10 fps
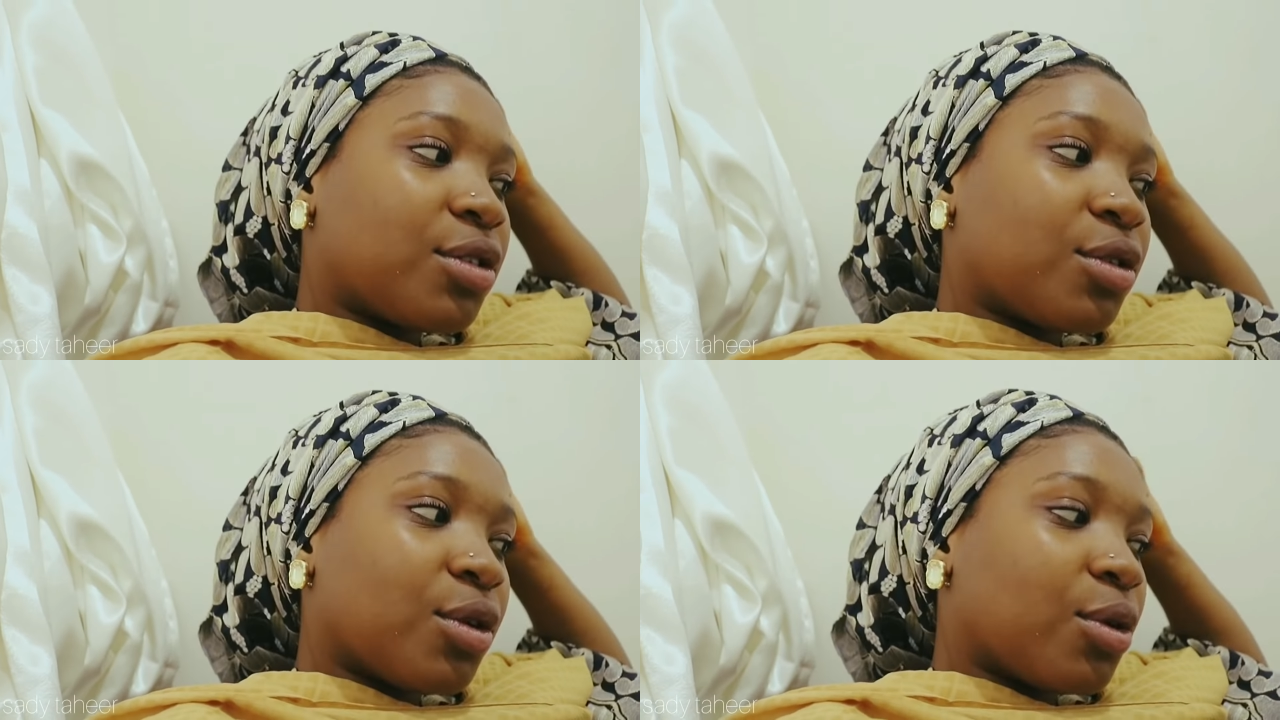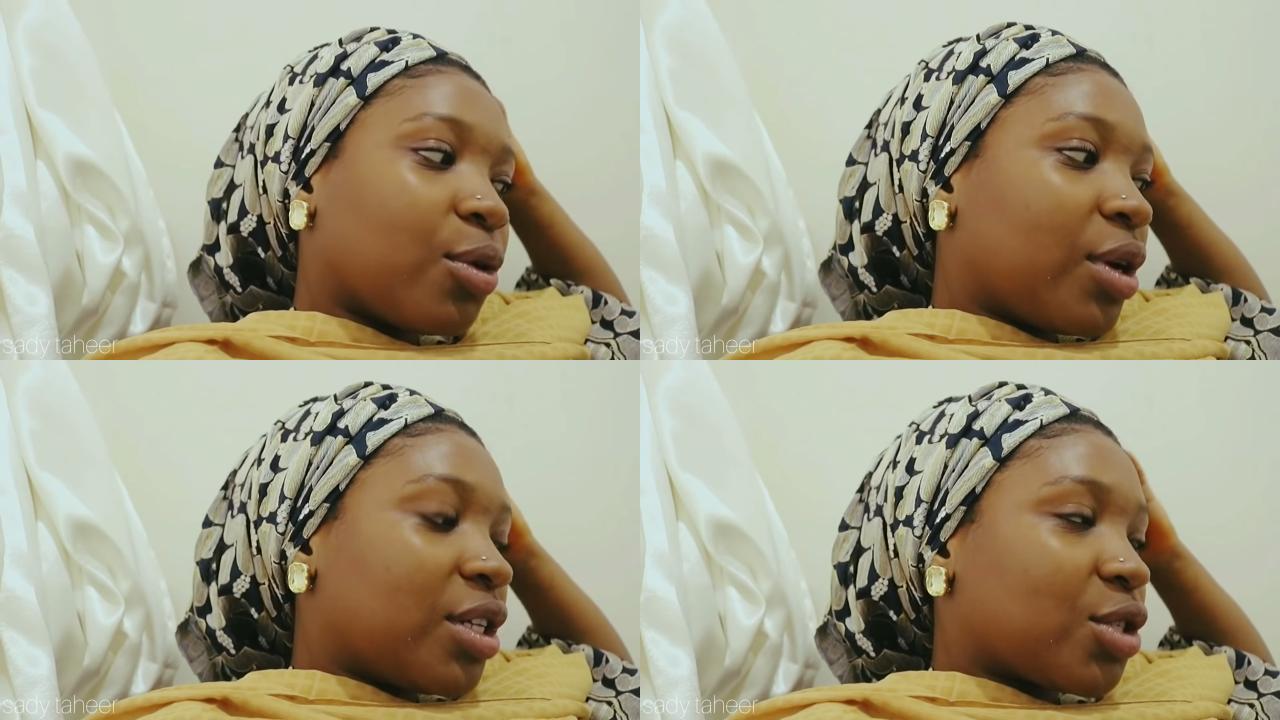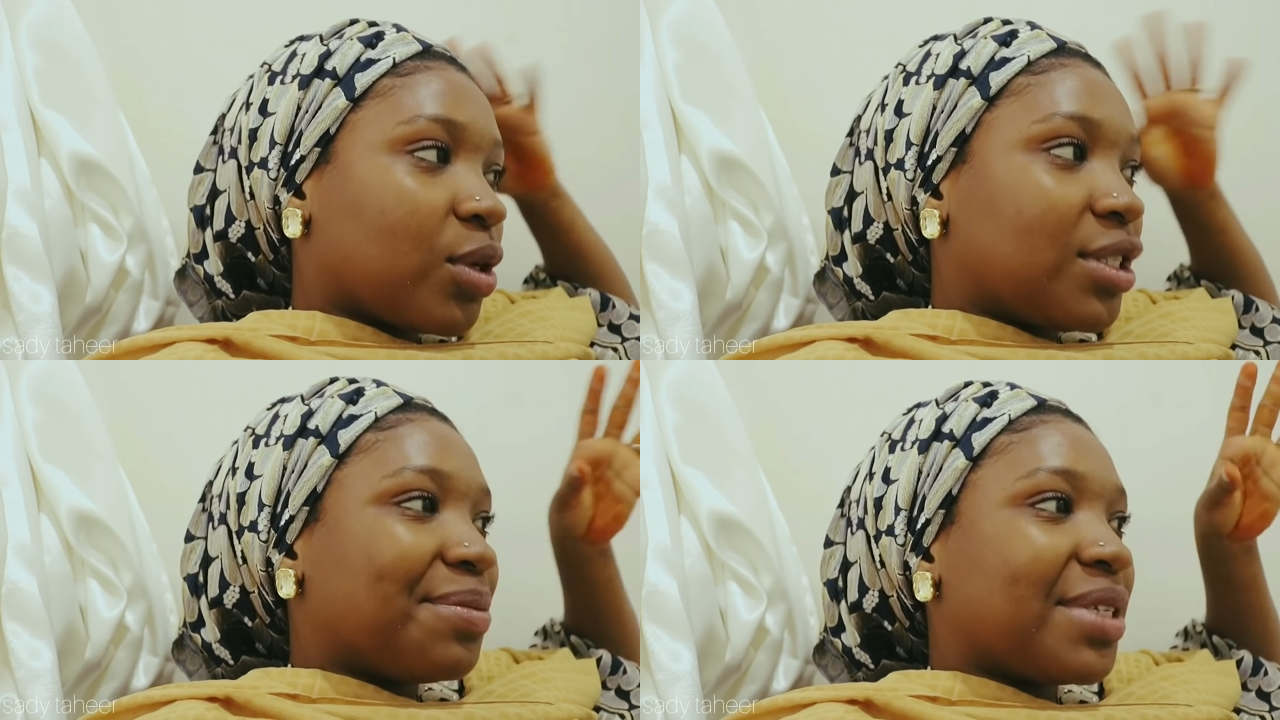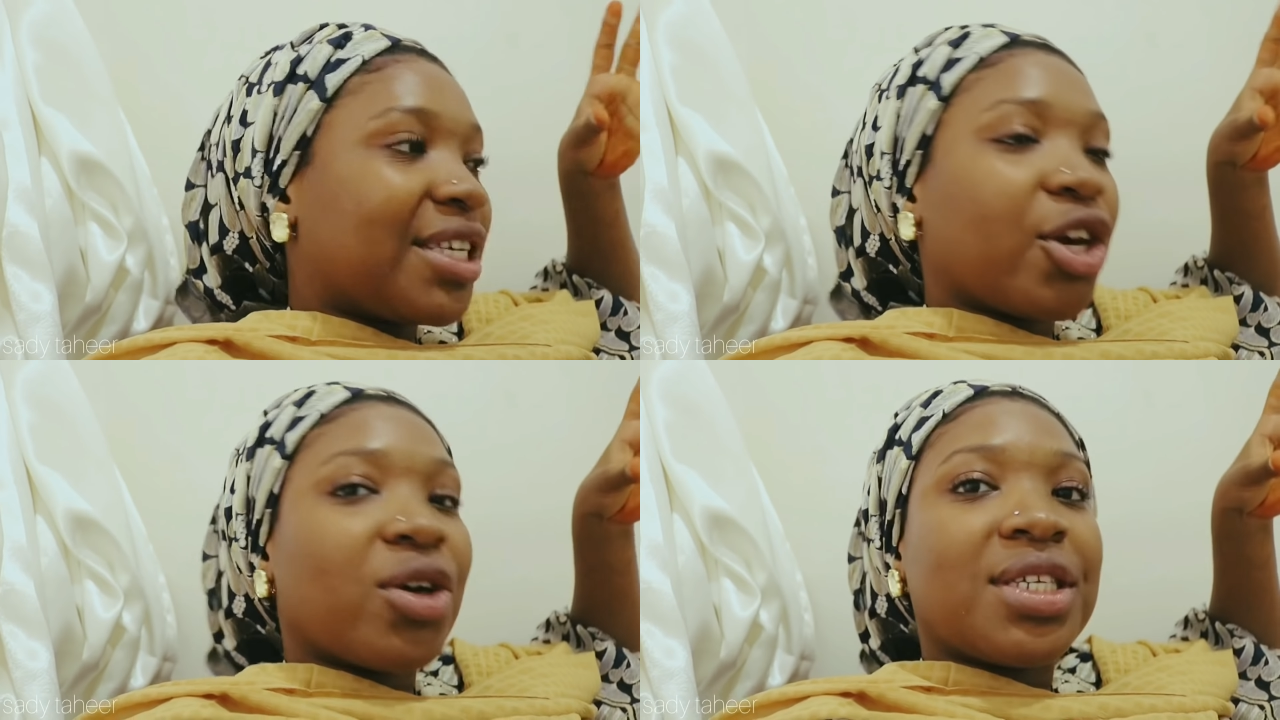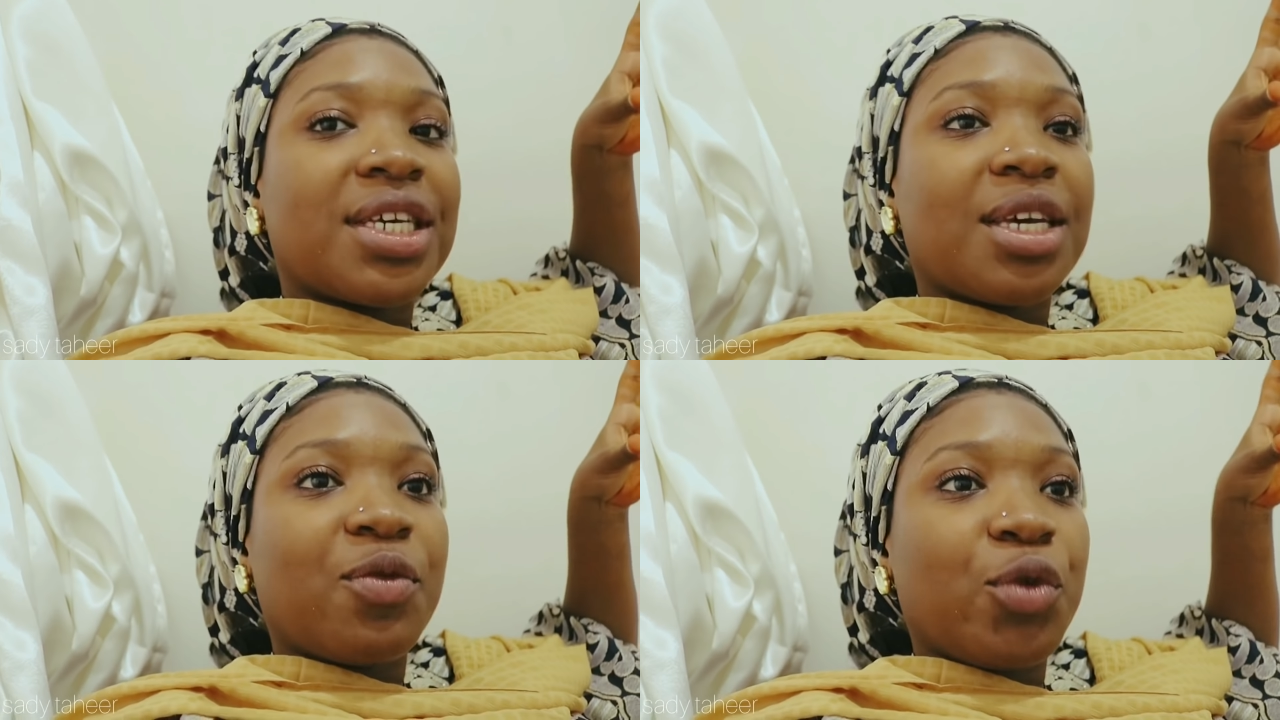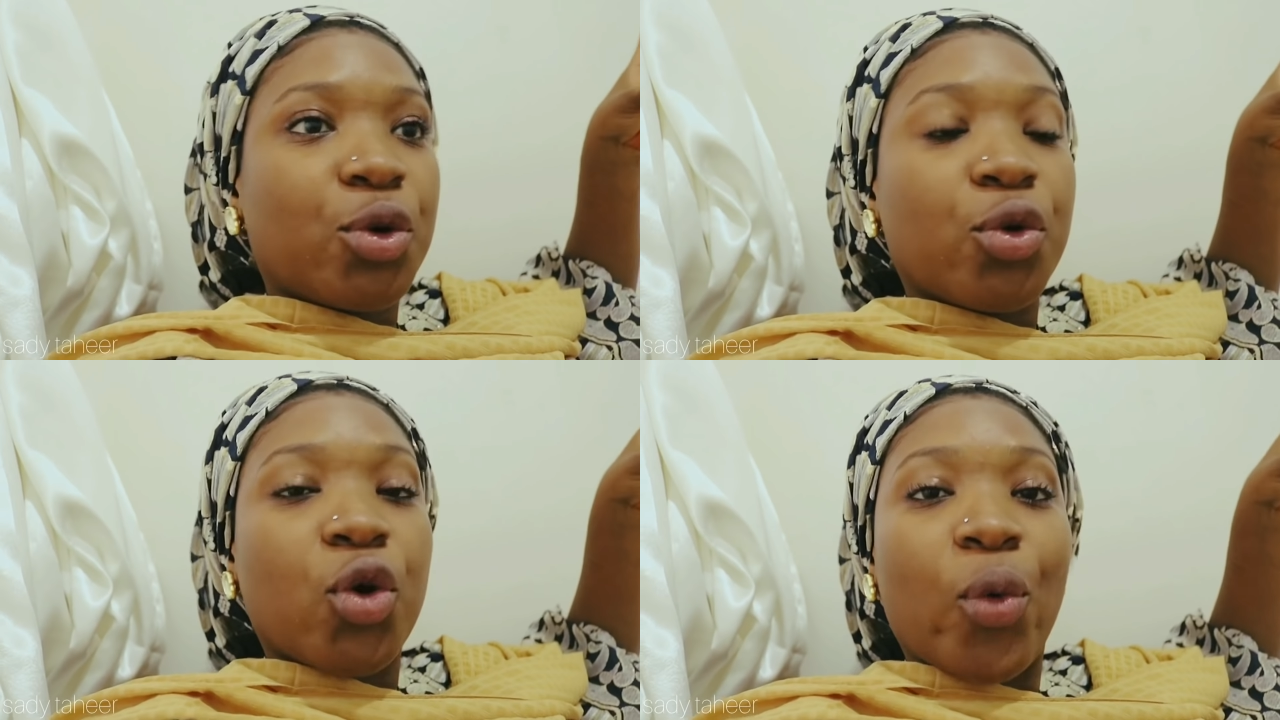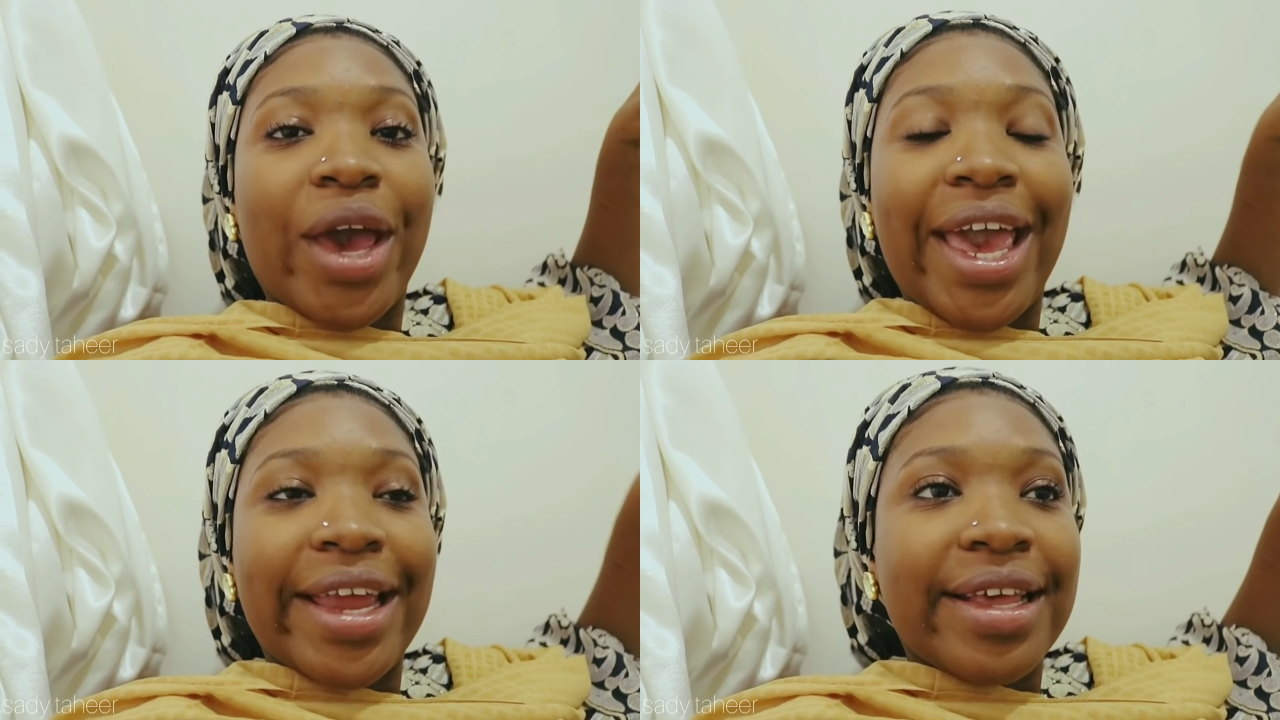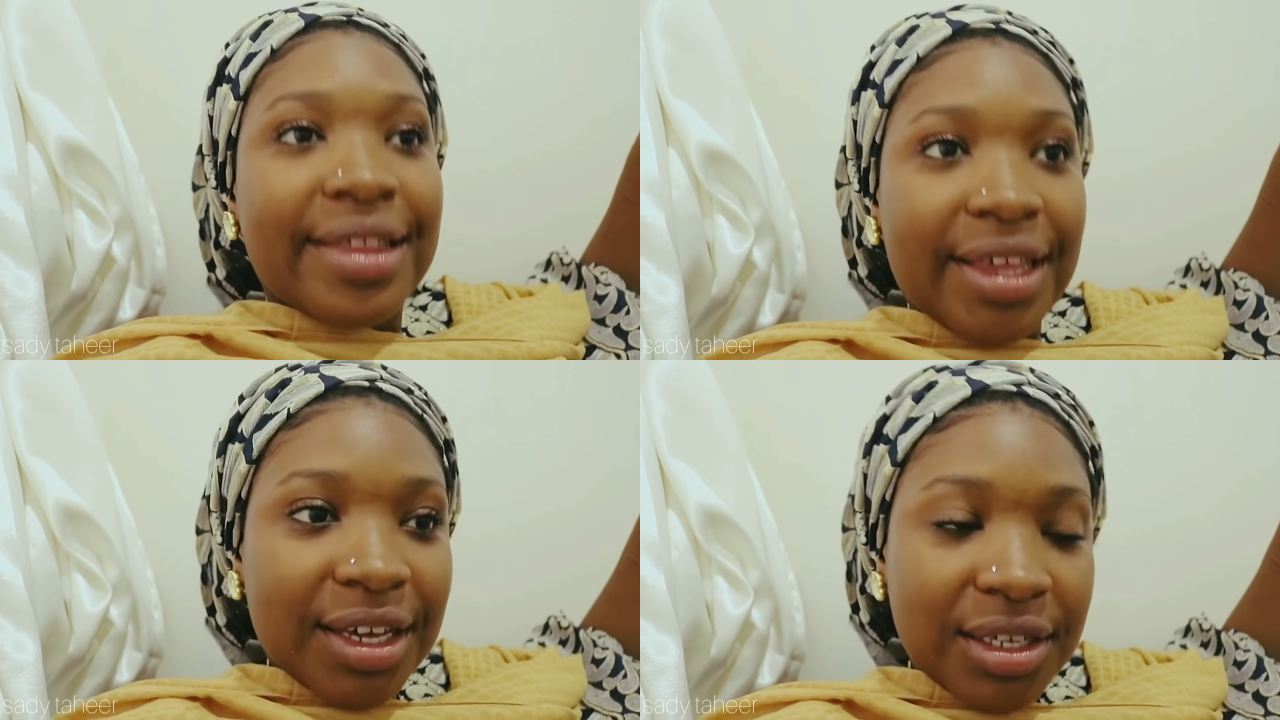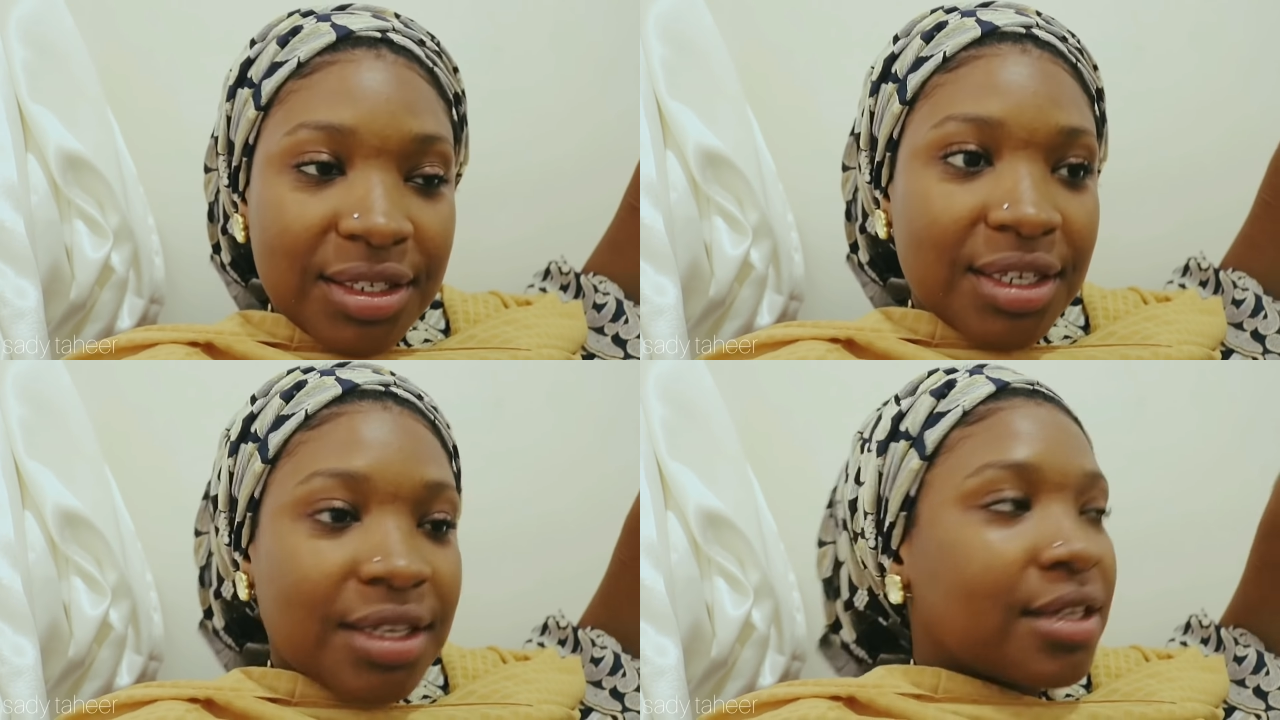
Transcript: So it's going to be chaotic if we don't know where anything is.